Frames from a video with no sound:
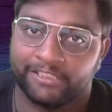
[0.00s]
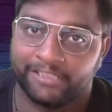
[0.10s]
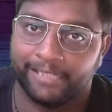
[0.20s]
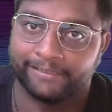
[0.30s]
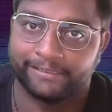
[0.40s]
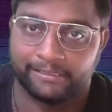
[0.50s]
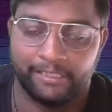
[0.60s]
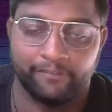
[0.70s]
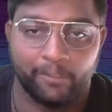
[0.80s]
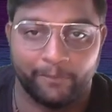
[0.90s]
much as
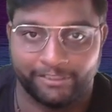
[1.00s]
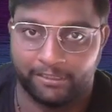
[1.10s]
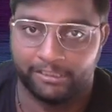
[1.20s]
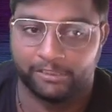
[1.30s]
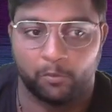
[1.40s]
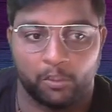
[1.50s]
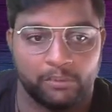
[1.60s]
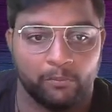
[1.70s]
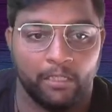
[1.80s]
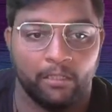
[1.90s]
information is
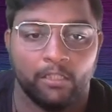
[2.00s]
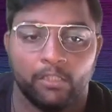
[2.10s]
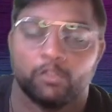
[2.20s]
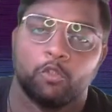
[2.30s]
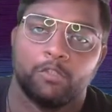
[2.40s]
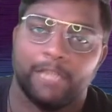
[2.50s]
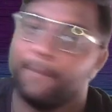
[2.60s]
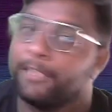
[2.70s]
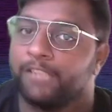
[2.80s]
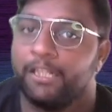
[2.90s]
possible. So
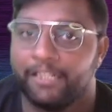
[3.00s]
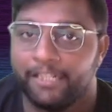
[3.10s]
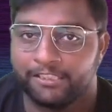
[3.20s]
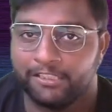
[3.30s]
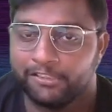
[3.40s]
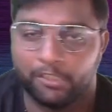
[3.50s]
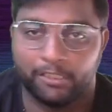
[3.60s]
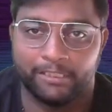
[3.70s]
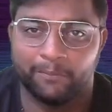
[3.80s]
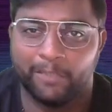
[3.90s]
dimensionality reduction is
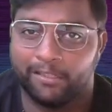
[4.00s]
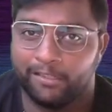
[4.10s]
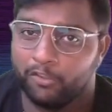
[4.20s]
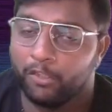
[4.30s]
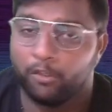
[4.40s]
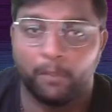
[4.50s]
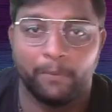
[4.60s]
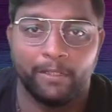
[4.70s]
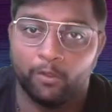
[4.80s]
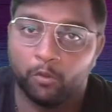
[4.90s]
nothing but you will
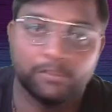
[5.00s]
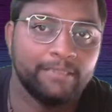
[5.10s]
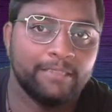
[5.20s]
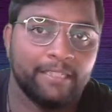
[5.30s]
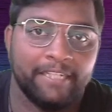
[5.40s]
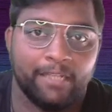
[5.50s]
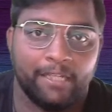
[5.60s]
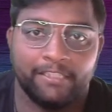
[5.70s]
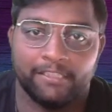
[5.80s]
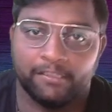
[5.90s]
not be losing the
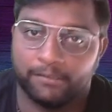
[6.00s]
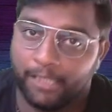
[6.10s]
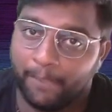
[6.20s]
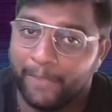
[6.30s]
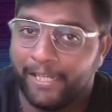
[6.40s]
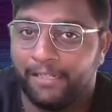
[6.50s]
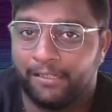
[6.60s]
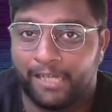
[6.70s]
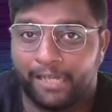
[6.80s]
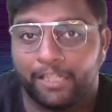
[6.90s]
data. The
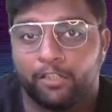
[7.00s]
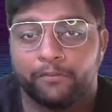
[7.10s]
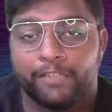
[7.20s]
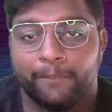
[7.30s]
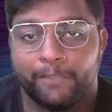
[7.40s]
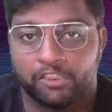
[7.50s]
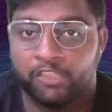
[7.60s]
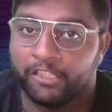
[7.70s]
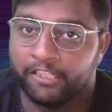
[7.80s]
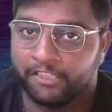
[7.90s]
main target of
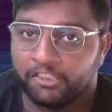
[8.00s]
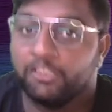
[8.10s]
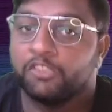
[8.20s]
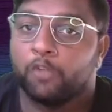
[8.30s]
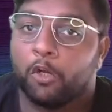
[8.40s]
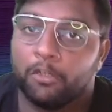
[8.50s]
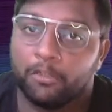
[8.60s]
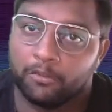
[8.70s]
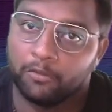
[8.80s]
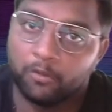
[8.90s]
dimensionality reduction is
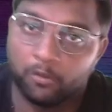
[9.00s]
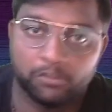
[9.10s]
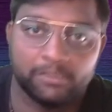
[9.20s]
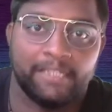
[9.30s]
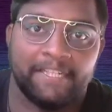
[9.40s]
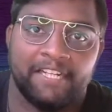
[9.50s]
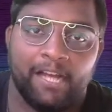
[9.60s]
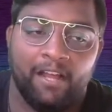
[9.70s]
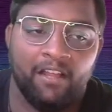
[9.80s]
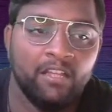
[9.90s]
not to lose the
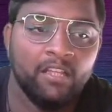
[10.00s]
data.